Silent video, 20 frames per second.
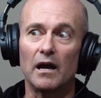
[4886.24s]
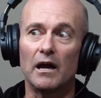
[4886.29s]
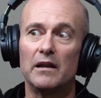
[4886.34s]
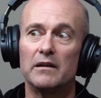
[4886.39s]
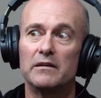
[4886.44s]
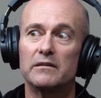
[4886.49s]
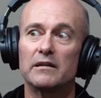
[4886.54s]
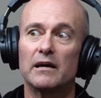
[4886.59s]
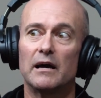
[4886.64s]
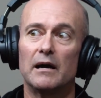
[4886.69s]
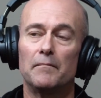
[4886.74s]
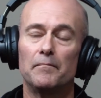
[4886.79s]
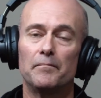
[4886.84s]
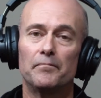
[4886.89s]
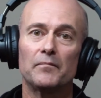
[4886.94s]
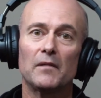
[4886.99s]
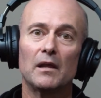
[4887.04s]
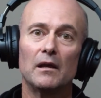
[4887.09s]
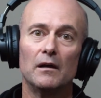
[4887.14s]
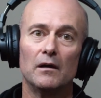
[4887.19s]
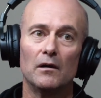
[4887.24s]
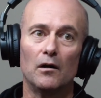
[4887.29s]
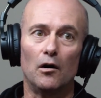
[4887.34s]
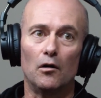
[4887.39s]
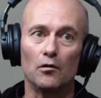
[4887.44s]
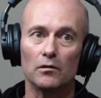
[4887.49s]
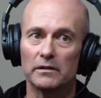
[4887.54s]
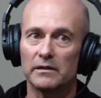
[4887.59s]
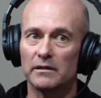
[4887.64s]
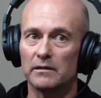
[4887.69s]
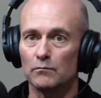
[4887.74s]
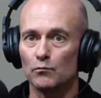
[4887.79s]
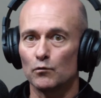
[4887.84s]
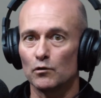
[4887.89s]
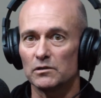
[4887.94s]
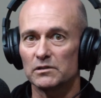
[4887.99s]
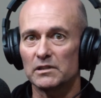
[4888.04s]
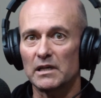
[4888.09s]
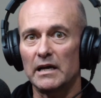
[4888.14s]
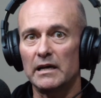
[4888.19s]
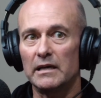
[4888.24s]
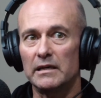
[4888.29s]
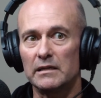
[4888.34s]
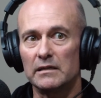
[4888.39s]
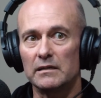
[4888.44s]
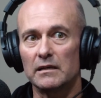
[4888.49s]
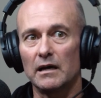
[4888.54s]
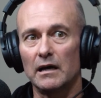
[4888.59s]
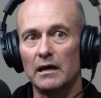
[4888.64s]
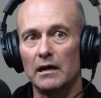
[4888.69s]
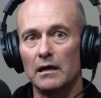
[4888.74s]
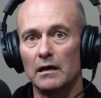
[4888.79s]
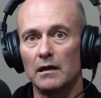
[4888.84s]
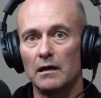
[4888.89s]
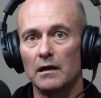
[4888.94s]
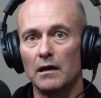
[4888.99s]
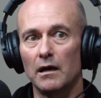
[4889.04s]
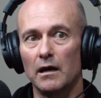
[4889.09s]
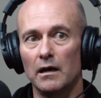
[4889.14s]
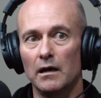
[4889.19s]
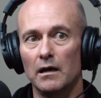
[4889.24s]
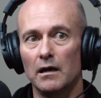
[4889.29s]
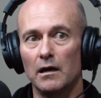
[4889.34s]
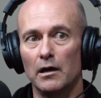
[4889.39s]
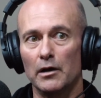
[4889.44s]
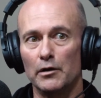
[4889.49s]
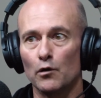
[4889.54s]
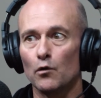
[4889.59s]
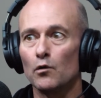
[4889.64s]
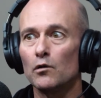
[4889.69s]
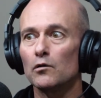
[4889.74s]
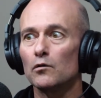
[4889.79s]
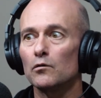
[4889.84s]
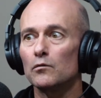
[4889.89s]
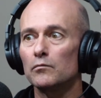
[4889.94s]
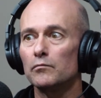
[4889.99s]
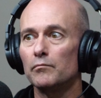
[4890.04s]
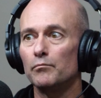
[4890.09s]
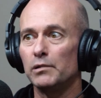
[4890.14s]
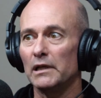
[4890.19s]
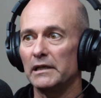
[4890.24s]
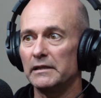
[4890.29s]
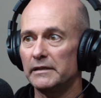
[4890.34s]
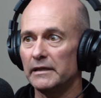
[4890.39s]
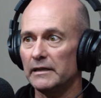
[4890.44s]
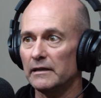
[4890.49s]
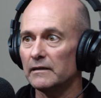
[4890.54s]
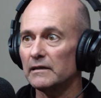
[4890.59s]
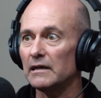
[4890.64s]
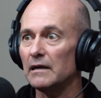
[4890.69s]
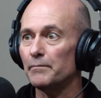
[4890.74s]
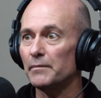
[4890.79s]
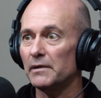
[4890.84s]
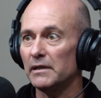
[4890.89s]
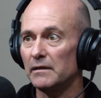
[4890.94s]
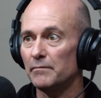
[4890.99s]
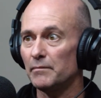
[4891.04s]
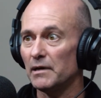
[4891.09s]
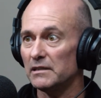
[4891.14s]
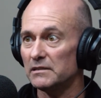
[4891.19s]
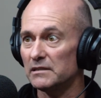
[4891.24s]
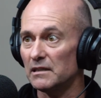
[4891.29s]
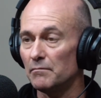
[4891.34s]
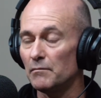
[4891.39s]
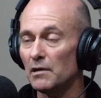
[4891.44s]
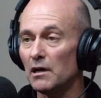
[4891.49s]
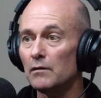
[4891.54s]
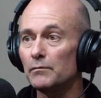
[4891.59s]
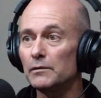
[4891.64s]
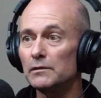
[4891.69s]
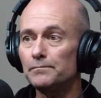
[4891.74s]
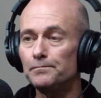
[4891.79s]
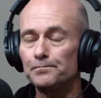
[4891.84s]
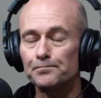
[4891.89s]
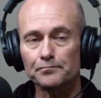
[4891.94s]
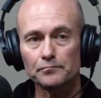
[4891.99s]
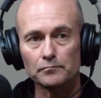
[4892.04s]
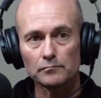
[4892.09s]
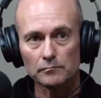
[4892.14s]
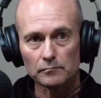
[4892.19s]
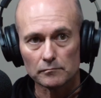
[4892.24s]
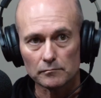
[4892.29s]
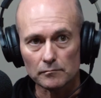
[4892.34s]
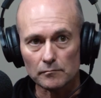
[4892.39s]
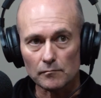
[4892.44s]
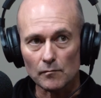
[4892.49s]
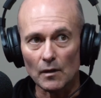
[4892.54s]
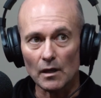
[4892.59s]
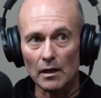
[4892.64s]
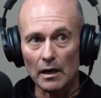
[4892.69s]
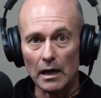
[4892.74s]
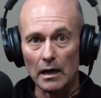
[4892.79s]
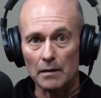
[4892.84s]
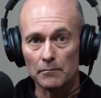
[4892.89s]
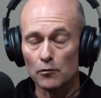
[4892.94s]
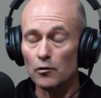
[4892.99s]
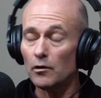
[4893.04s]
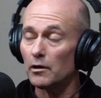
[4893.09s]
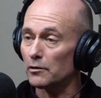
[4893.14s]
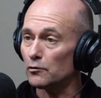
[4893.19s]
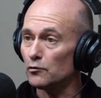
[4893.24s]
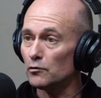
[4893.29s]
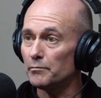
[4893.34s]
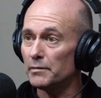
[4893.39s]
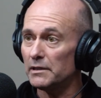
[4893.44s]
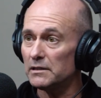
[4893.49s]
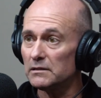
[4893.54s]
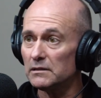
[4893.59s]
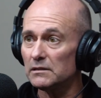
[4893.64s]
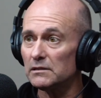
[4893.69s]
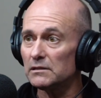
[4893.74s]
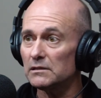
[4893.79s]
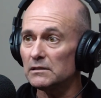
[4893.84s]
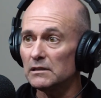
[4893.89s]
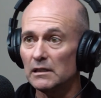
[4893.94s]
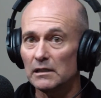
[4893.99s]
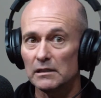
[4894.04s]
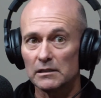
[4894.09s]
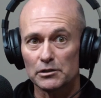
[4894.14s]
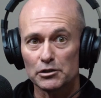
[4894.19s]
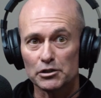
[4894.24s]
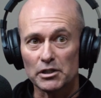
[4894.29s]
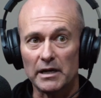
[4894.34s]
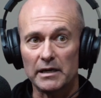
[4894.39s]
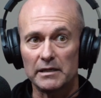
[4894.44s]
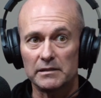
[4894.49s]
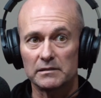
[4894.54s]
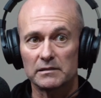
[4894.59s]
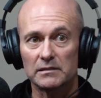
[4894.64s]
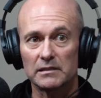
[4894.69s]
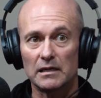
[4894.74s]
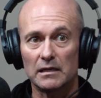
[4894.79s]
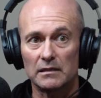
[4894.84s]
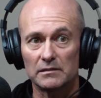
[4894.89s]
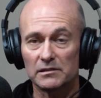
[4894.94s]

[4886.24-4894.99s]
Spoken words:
And Oleon was an oil blending company based in Melbourne. Quite a good business. Shane's